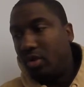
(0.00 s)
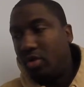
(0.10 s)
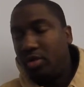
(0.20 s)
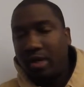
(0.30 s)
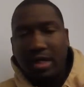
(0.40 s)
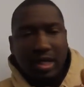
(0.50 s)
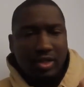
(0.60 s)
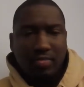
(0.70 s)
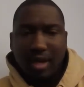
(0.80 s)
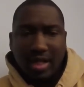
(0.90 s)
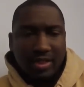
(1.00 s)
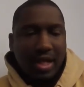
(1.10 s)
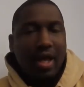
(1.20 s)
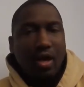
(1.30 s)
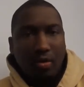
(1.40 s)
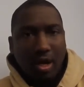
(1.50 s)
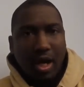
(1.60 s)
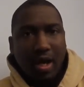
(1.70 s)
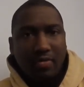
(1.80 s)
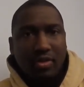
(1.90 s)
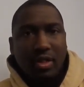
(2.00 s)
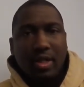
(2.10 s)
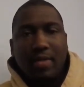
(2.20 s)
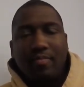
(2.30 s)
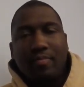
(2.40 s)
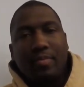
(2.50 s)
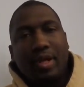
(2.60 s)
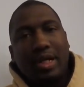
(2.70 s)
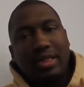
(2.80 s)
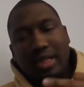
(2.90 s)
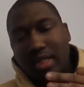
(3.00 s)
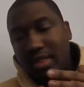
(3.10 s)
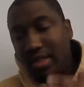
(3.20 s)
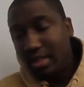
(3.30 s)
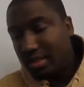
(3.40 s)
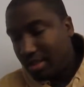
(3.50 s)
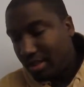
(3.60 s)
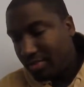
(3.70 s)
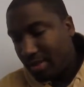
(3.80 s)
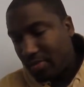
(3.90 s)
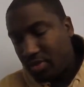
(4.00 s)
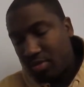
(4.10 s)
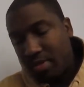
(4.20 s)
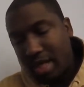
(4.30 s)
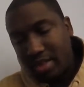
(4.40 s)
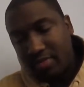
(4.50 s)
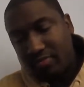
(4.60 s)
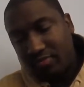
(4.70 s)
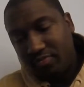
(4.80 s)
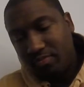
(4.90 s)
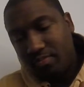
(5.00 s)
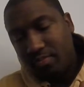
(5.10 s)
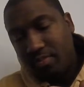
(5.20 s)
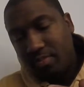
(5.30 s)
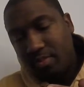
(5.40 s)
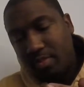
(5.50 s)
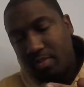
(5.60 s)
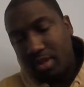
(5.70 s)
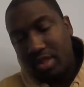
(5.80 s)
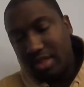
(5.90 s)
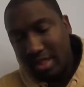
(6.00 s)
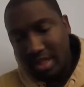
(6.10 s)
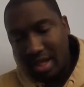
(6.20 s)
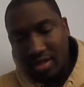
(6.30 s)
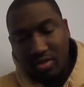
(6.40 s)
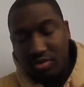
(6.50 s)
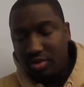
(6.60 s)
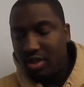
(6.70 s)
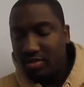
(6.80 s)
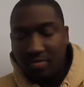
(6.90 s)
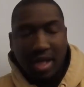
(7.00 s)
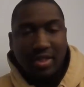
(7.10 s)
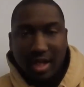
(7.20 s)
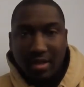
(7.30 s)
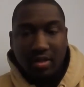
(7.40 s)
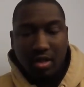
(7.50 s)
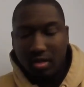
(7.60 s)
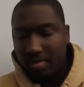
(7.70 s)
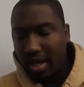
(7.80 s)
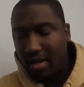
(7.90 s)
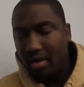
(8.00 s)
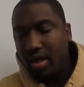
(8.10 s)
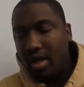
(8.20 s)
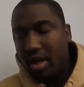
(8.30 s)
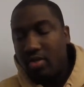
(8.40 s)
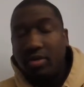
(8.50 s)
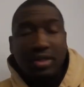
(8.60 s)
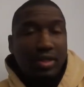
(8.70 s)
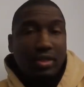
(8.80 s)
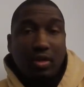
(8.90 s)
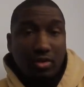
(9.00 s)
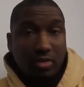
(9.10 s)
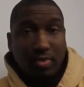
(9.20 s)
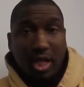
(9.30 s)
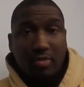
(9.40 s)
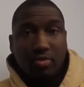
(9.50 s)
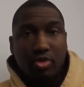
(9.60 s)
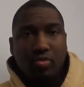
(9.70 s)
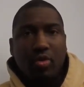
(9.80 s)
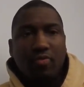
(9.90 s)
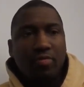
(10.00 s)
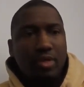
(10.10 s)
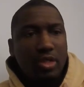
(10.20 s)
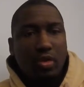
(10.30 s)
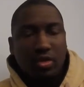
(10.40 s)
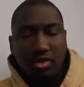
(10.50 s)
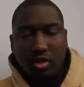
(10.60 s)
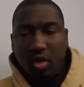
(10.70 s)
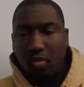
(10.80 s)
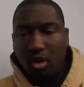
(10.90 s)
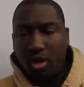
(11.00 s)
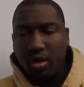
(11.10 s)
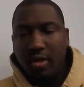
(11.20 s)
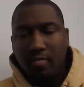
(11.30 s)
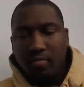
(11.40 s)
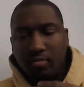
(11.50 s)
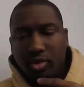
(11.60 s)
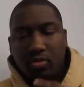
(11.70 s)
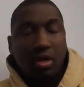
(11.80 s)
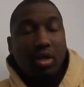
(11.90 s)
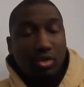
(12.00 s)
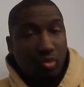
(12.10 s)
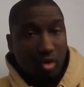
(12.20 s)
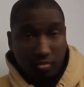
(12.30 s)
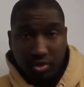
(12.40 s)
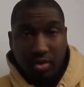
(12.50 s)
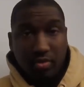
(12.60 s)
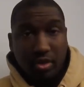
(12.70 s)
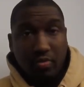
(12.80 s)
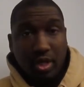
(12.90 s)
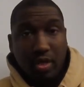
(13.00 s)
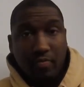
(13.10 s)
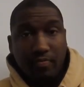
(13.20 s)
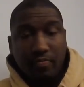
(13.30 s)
On the Great Lakes, you're matching alewives. Like I said, these things, man, when you're matching things like that, you just matching that color pattern. You can get as close as possible as you want. For me, on the salt water, two colors work really, really well.